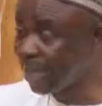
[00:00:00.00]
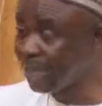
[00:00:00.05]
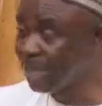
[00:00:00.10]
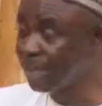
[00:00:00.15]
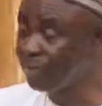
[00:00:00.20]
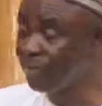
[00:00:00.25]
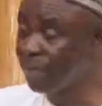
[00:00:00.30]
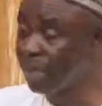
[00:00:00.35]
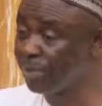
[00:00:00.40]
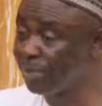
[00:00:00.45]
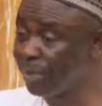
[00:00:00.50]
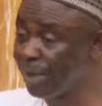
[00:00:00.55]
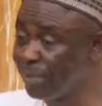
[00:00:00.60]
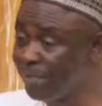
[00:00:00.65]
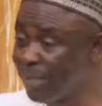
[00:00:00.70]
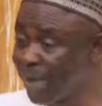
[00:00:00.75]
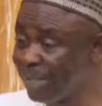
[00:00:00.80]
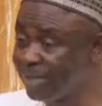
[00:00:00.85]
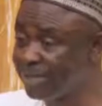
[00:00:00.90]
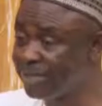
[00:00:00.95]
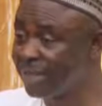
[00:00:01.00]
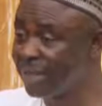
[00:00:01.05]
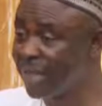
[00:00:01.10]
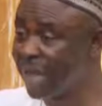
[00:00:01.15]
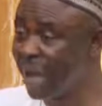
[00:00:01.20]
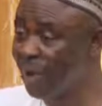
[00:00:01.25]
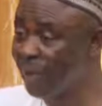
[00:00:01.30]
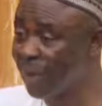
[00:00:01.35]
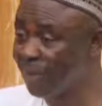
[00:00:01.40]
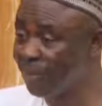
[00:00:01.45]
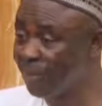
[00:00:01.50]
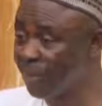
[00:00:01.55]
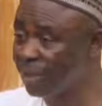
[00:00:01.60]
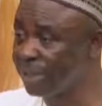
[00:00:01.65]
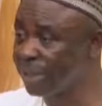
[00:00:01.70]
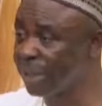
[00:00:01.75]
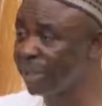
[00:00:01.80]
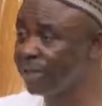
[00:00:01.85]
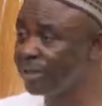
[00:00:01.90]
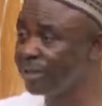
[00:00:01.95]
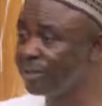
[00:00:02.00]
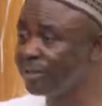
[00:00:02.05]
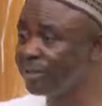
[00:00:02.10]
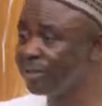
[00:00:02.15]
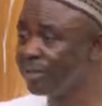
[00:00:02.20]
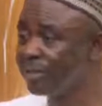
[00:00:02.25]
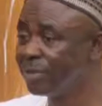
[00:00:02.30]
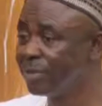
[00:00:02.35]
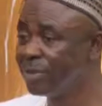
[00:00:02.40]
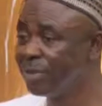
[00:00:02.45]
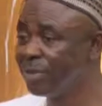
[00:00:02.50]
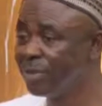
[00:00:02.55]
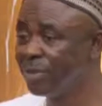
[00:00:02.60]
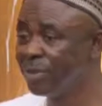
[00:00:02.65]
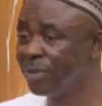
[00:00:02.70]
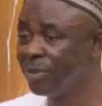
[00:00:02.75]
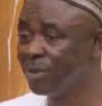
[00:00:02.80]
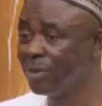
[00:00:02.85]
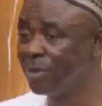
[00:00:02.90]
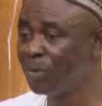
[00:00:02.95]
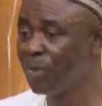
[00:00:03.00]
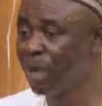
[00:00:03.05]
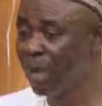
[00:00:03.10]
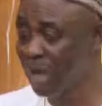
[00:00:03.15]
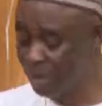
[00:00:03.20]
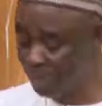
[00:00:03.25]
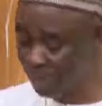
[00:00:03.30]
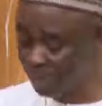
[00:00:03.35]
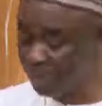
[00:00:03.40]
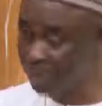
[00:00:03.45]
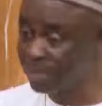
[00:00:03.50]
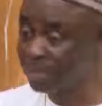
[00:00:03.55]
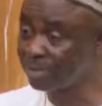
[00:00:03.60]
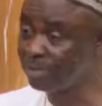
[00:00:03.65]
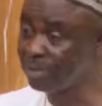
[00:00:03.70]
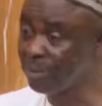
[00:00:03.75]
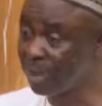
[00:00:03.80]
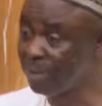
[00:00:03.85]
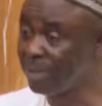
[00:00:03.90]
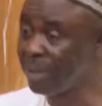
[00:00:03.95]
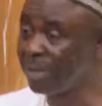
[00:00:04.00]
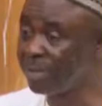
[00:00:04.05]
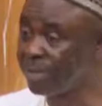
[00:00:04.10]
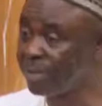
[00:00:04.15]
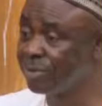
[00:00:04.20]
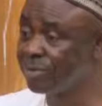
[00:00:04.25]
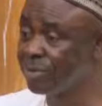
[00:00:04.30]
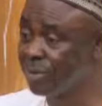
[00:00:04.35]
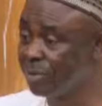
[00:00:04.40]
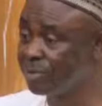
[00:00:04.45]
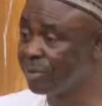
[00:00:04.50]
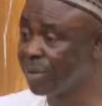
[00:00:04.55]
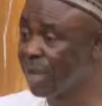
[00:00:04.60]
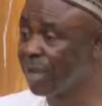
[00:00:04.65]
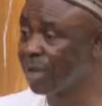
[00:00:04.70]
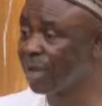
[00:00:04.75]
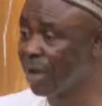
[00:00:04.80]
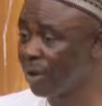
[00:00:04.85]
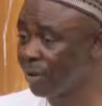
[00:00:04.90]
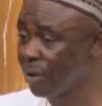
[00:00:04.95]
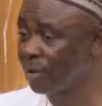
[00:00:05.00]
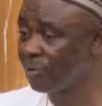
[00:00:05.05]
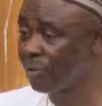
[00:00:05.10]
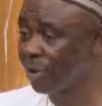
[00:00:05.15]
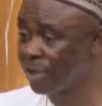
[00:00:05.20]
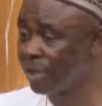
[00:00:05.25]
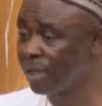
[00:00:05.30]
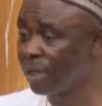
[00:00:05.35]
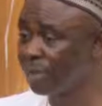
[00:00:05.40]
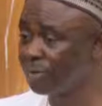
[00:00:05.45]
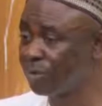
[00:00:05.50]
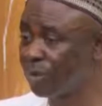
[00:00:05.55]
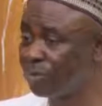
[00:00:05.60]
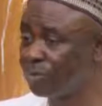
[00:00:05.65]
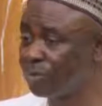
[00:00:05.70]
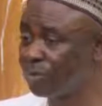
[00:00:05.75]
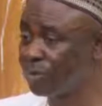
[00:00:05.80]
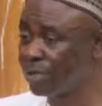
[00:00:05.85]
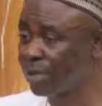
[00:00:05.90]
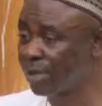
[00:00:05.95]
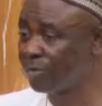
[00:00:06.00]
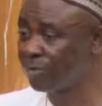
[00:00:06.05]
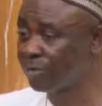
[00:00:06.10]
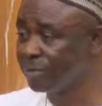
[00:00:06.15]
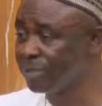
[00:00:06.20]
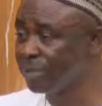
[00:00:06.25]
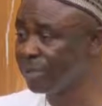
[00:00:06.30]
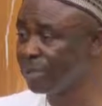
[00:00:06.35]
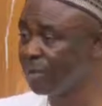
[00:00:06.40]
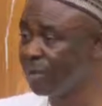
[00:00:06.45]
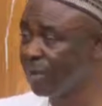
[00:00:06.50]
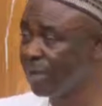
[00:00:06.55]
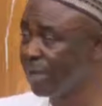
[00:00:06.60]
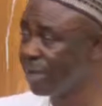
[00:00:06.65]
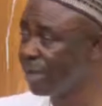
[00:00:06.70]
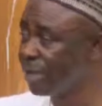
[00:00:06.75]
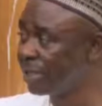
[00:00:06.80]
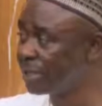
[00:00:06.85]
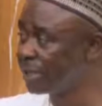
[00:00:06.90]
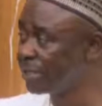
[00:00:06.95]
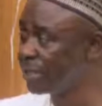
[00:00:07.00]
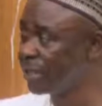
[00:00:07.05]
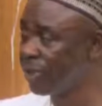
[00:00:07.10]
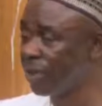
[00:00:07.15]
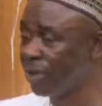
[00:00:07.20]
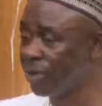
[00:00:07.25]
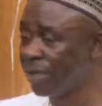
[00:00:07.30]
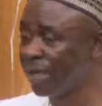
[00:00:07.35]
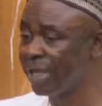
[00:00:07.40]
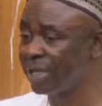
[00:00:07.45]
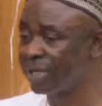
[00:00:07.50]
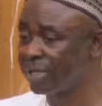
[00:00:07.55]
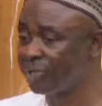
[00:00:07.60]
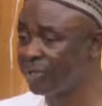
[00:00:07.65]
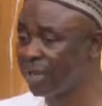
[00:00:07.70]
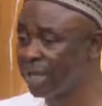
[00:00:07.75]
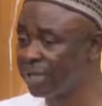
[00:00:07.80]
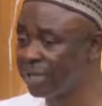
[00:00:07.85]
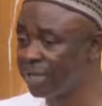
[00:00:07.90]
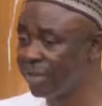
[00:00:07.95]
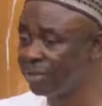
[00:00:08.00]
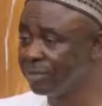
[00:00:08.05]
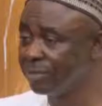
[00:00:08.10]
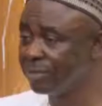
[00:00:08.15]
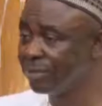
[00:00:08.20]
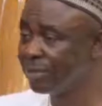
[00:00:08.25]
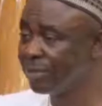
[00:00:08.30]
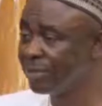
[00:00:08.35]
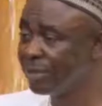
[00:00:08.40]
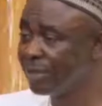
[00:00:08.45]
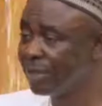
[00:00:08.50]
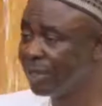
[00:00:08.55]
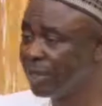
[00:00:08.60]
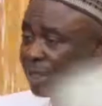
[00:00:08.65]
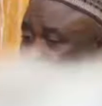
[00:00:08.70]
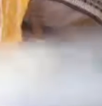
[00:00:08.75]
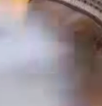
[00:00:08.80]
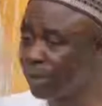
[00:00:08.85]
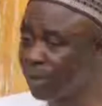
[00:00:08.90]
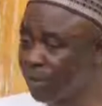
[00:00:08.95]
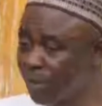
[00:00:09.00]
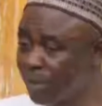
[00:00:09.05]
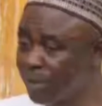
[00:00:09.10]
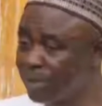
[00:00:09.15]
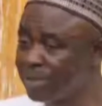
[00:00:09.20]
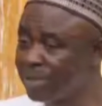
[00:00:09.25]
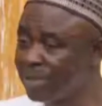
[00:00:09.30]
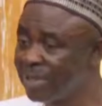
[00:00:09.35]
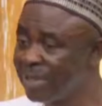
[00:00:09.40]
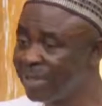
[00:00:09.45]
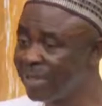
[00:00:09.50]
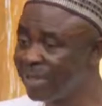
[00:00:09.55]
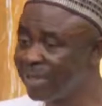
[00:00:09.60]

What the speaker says: and implement our budget. Why are we not implementing sometimes our budget up to 70 or 80 or 90%? It's because